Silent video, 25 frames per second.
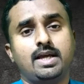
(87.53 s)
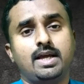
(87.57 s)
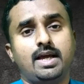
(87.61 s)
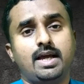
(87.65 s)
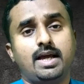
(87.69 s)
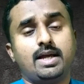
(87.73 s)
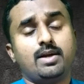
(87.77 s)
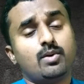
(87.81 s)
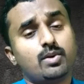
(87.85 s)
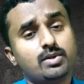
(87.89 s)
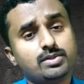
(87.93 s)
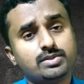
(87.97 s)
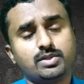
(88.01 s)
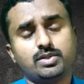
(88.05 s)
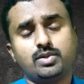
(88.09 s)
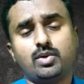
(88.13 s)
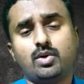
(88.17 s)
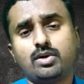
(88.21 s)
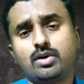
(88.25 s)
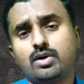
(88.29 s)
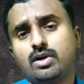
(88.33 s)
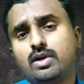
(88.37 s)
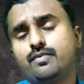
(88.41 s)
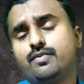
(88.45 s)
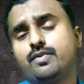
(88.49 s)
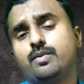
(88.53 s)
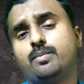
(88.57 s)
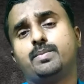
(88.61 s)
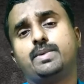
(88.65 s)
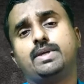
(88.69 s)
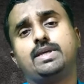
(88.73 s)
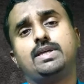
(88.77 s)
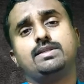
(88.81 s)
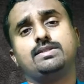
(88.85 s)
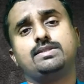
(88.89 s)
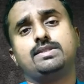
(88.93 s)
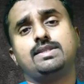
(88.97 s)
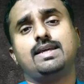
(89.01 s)
And also not only for
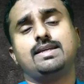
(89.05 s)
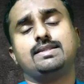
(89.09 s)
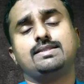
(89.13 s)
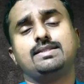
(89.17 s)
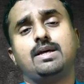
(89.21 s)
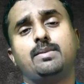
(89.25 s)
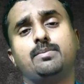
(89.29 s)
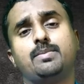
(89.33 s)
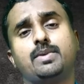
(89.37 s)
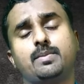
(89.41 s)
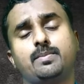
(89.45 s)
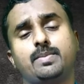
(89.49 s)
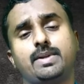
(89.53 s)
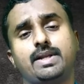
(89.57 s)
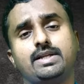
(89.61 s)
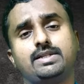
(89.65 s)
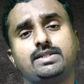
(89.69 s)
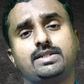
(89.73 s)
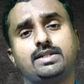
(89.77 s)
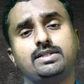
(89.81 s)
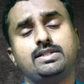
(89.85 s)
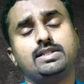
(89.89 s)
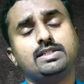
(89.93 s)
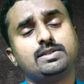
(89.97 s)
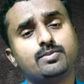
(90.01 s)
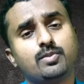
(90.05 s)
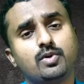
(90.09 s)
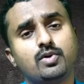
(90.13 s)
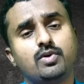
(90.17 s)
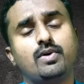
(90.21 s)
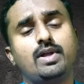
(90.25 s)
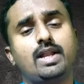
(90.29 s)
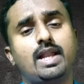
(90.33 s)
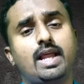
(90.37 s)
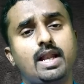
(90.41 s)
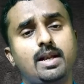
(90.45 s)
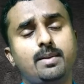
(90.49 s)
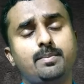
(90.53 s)
PSC exam preparation, this book
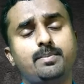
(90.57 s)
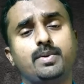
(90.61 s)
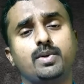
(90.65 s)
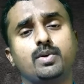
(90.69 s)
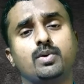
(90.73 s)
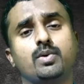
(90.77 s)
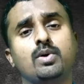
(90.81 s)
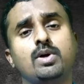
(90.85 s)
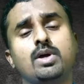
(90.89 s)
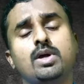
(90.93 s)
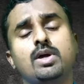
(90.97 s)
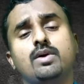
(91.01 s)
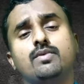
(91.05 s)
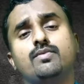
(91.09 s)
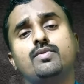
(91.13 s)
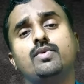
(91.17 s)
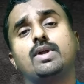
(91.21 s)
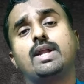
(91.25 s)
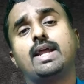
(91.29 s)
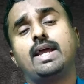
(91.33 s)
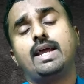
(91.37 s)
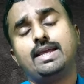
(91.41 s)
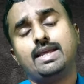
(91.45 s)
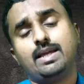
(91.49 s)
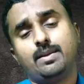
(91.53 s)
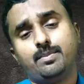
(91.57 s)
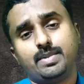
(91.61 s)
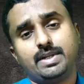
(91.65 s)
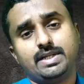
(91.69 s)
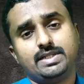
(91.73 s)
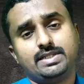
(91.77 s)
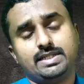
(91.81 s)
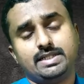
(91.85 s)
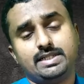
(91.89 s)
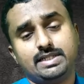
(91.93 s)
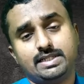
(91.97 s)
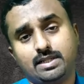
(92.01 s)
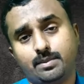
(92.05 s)
will help you for AIA
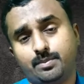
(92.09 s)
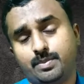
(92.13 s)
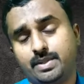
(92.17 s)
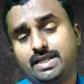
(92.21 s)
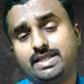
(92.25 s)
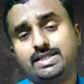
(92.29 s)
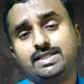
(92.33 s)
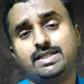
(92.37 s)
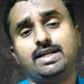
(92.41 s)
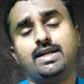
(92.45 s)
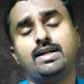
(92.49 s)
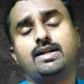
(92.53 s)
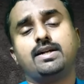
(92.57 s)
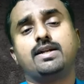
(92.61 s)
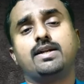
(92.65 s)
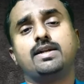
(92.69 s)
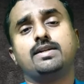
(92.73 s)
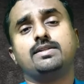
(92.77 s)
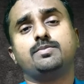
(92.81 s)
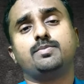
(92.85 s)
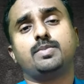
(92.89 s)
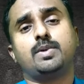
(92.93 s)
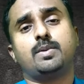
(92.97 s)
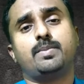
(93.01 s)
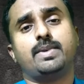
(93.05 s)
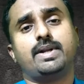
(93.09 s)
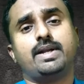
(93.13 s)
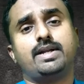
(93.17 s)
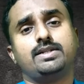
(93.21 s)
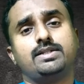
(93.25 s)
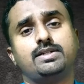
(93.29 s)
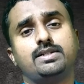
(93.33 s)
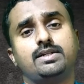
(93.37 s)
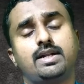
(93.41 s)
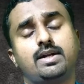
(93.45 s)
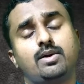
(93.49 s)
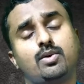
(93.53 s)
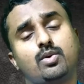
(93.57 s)
PGT, the PG entrance
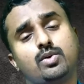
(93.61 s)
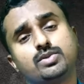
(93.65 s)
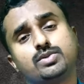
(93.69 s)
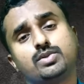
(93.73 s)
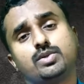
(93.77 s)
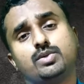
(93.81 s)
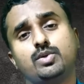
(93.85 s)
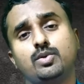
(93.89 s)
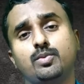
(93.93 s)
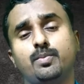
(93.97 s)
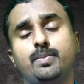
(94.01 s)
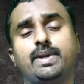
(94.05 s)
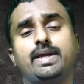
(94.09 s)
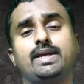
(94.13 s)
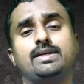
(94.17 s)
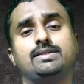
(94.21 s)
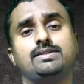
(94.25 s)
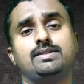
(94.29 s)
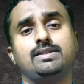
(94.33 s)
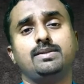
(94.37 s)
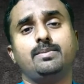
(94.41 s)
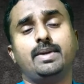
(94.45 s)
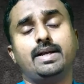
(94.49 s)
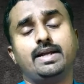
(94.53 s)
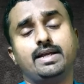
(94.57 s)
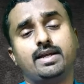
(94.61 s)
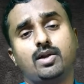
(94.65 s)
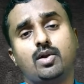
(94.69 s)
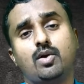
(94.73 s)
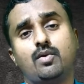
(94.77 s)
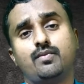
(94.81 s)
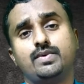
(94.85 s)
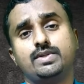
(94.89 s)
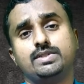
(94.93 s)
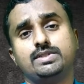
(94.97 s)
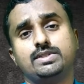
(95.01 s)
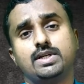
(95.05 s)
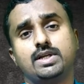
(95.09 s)
preparation, and also UPSC medical
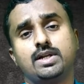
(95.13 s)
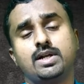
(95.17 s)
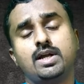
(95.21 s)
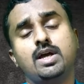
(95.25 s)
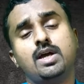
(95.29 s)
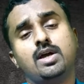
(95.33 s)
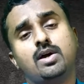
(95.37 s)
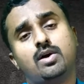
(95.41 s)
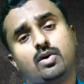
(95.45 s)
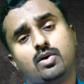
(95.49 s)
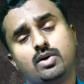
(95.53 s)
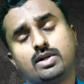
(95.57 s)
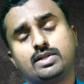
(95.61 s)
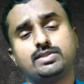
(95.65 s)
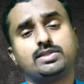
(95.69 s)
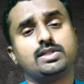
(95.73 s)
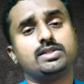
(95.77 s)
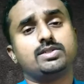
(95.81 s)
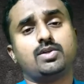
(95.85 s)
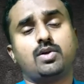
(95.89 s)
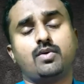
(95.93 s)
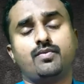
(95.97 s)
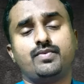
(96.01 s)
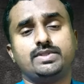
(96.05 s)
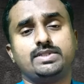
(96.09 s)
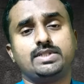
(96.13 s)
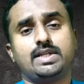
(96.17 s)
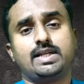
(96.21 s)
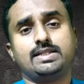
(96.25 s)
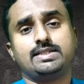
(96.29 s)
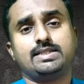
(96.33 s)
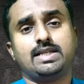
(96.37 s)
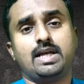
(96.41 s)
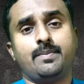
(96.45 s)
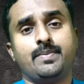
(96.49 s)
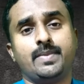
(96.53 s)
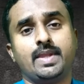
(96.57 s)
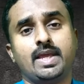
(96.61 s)
officer or research officer
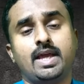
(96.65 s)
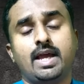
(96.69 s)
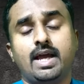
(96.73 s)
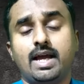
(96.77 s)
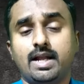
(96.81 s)
exam.